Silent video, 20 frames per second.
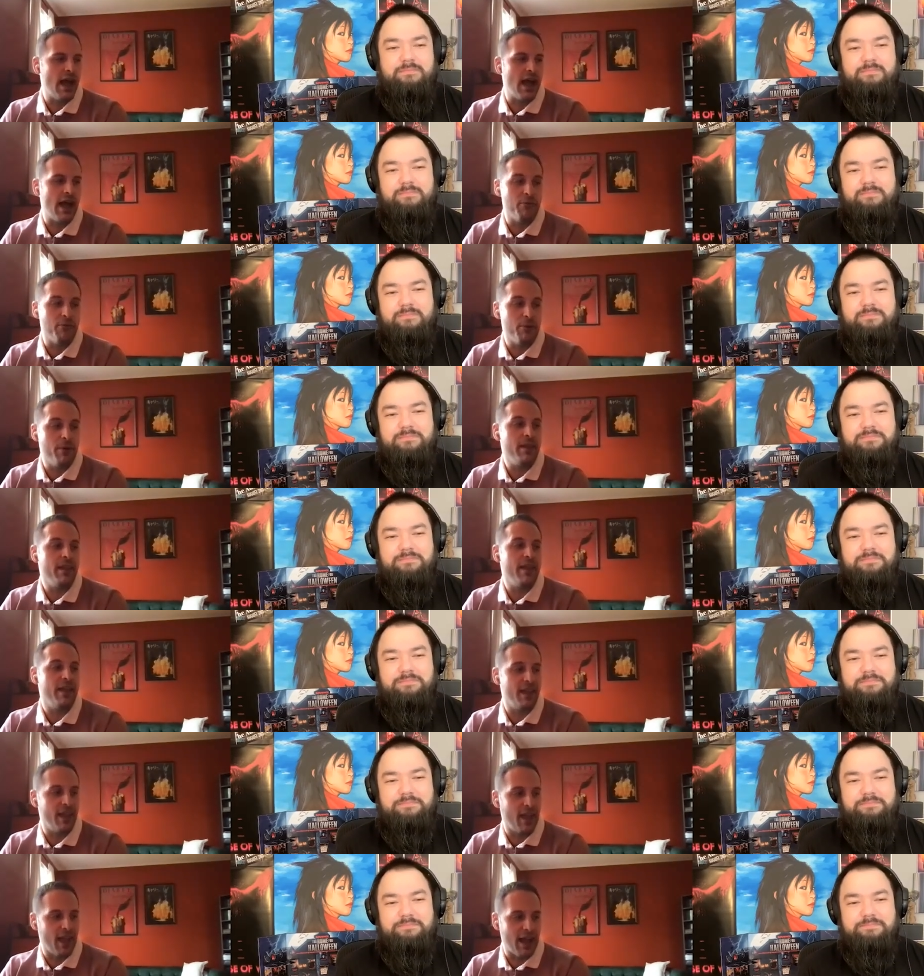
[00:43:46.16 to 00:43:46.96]
Speaker 1: I
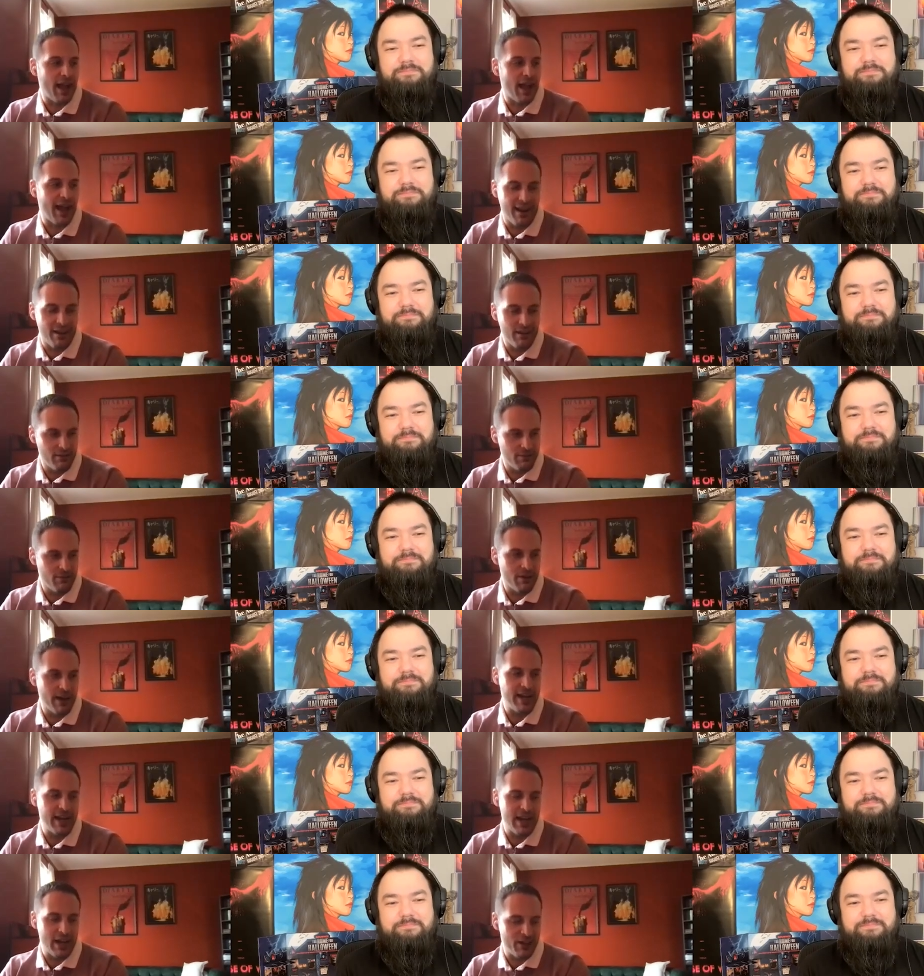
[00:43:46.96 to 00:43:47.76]
really, I
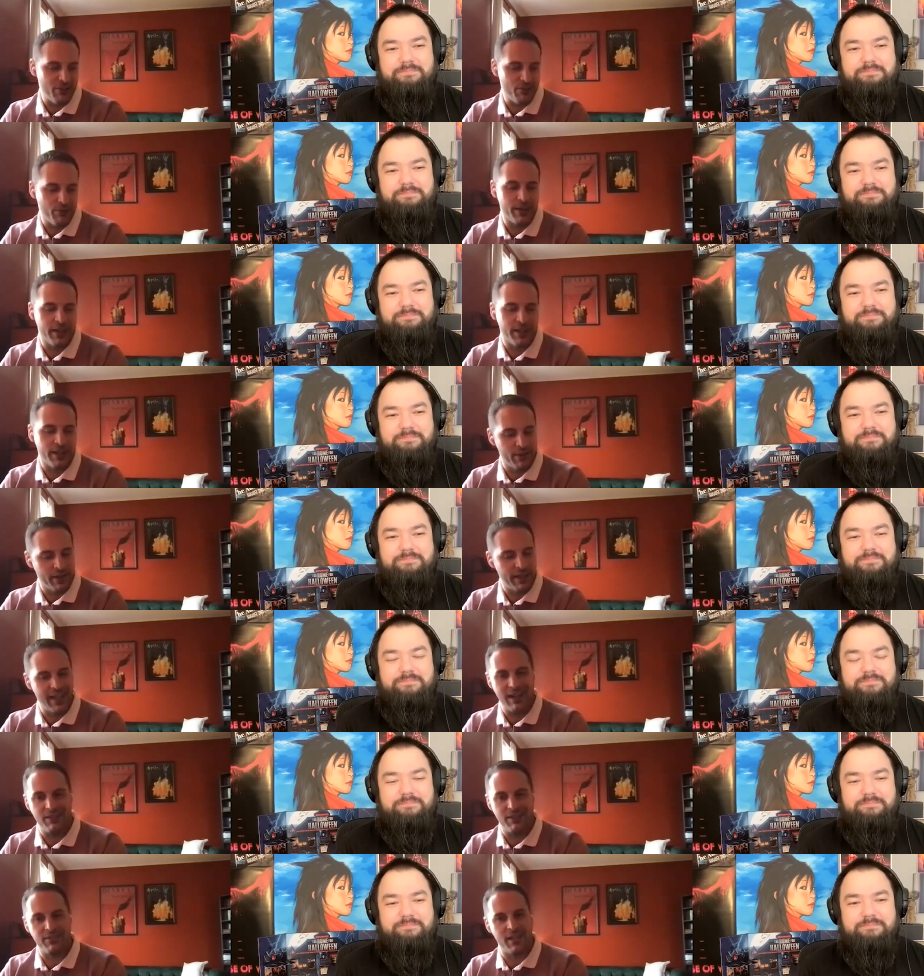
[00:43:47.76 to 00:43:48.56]
right now, I really, really
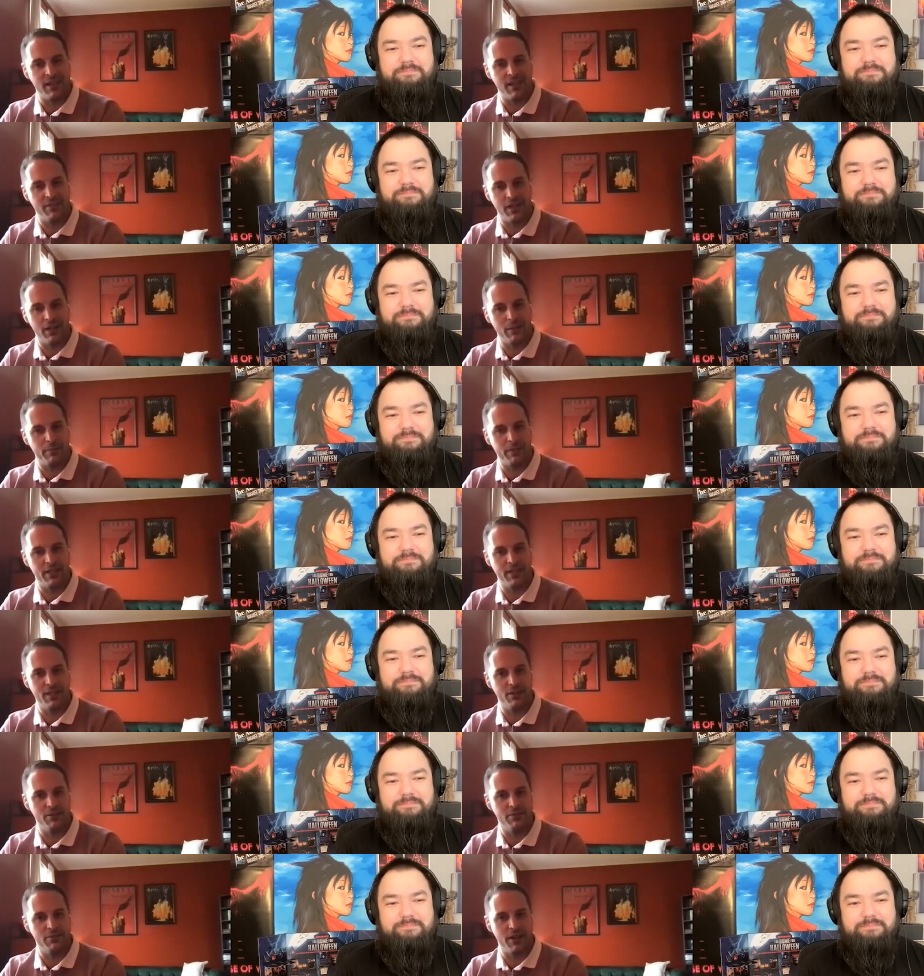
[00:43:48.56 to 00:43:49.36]
have to give it up to
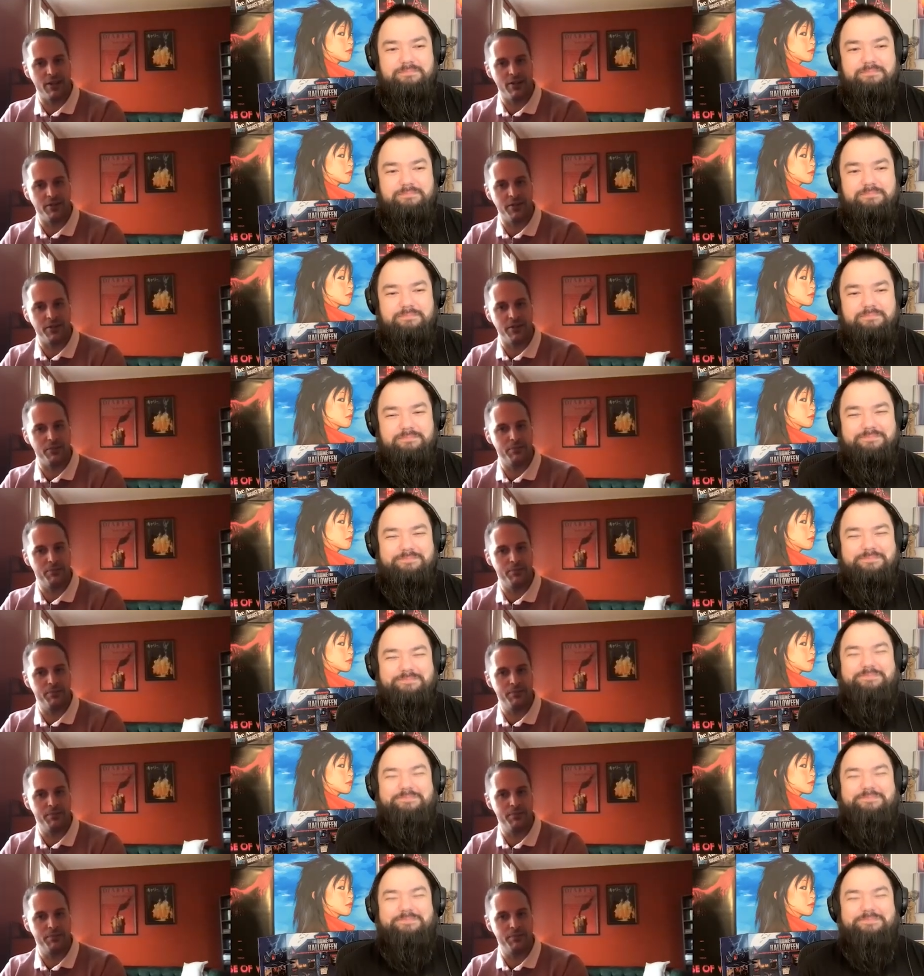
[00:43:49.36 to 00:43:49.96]
Terrifier 2.